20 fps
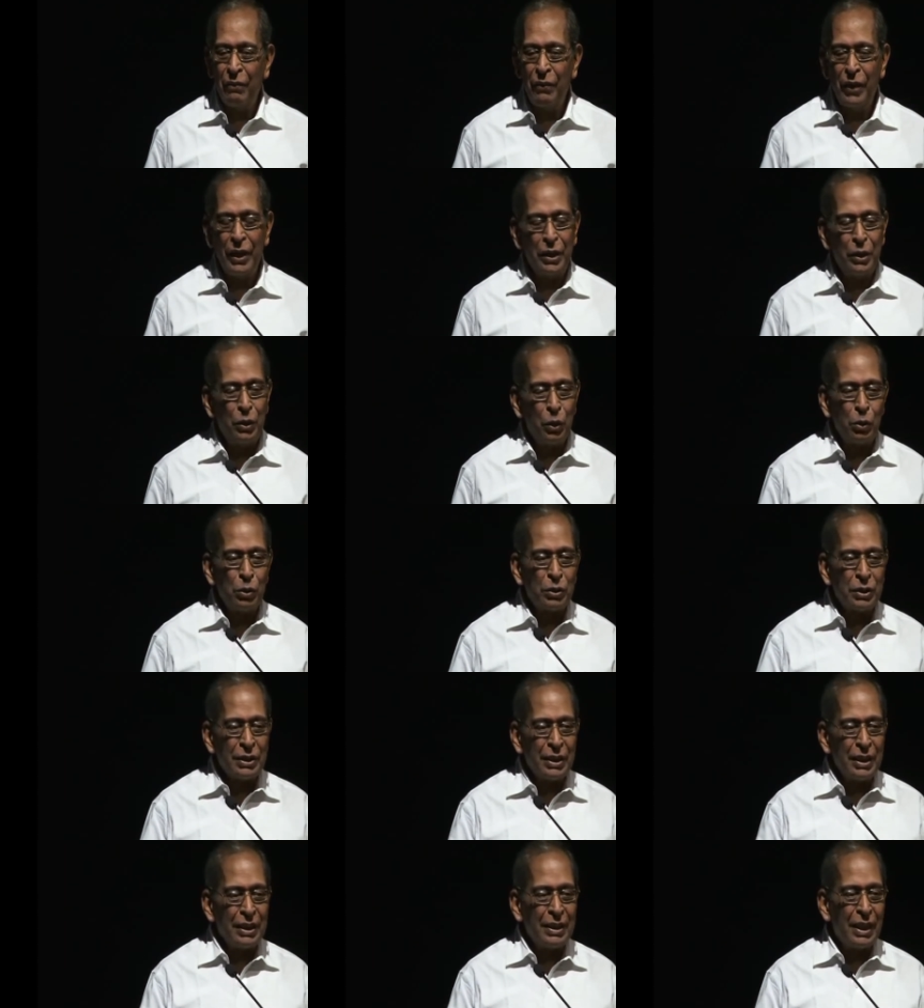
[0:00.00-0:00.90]
we
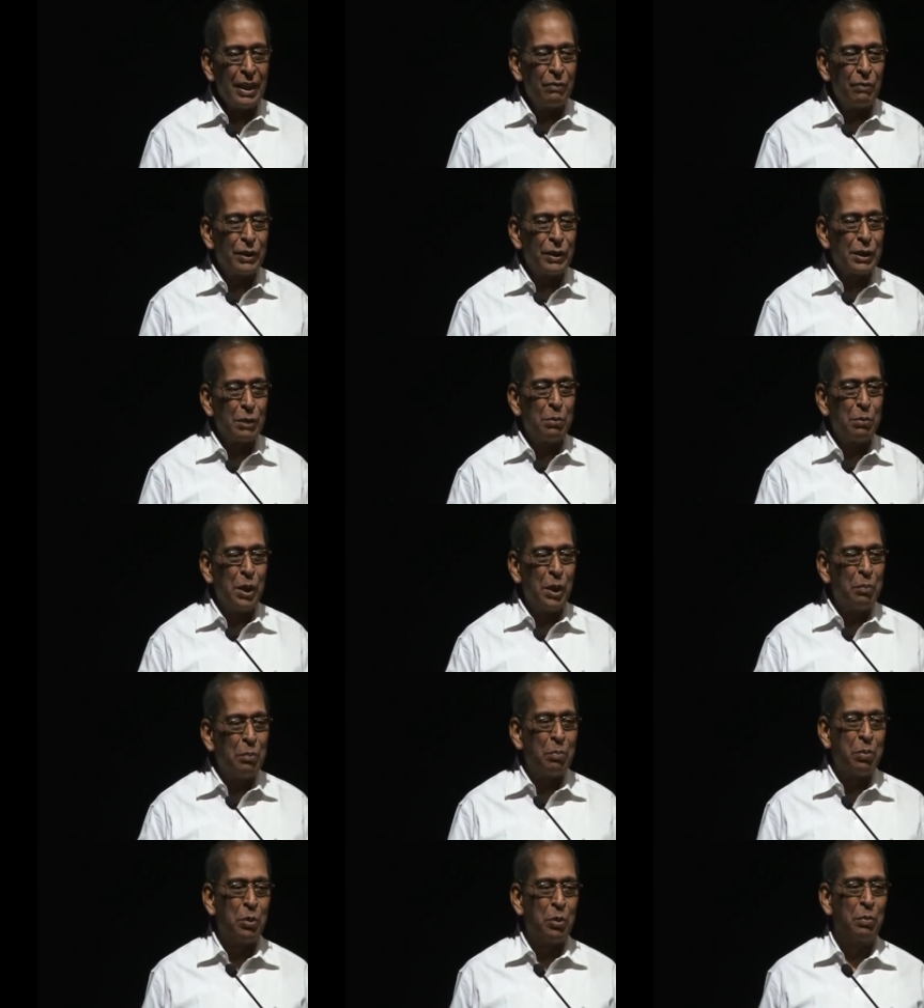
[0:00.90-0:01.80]
don't see that
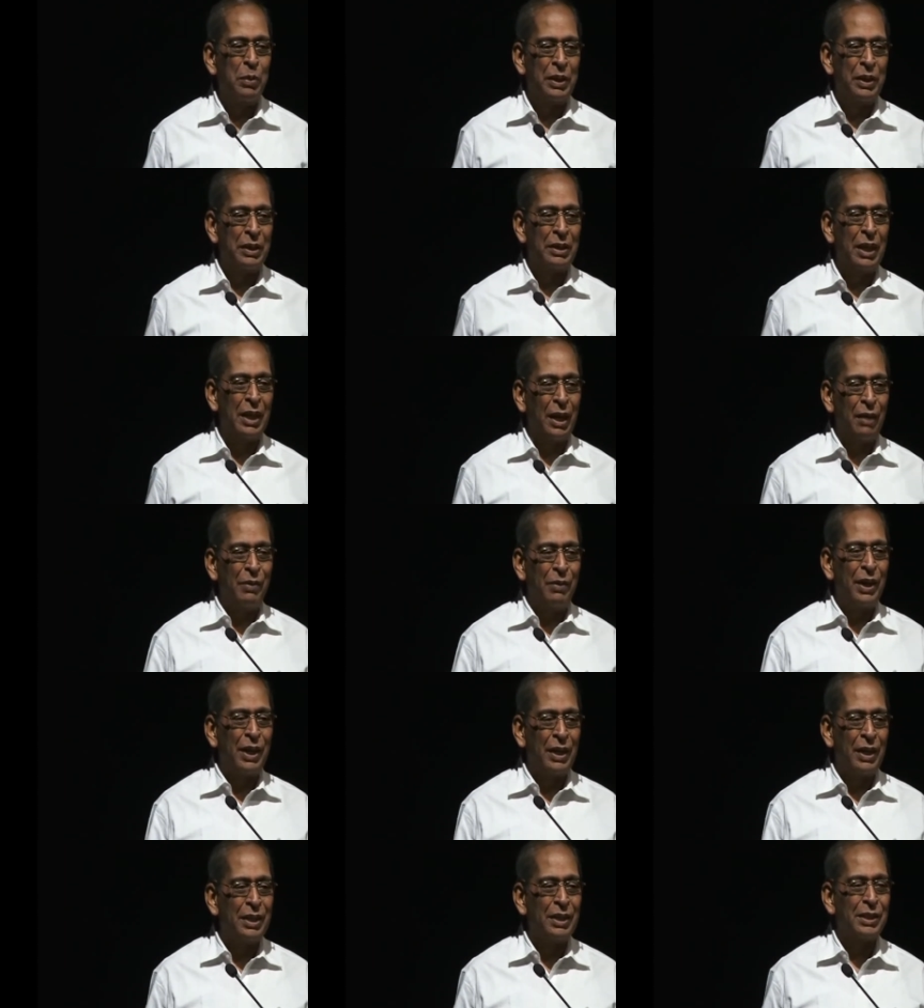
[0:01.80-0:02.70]
visible improvement in the
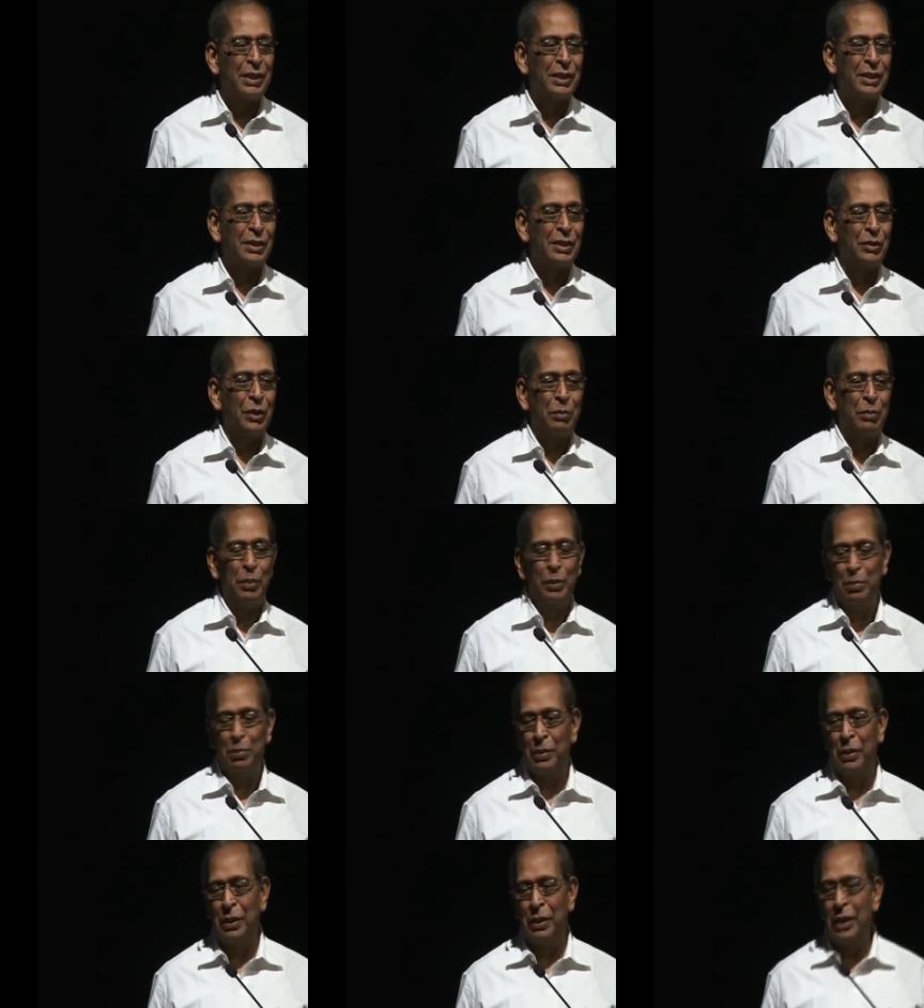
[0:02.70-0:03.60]
living conditions of the
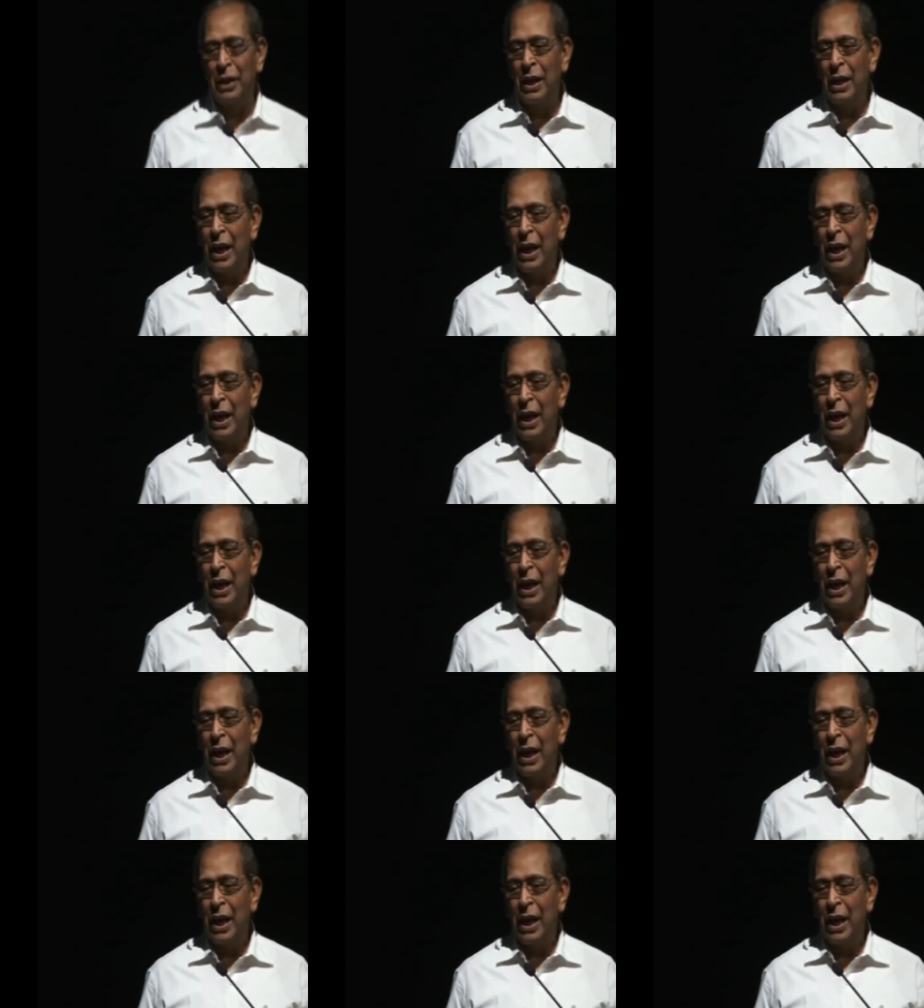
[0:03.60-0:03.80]
people.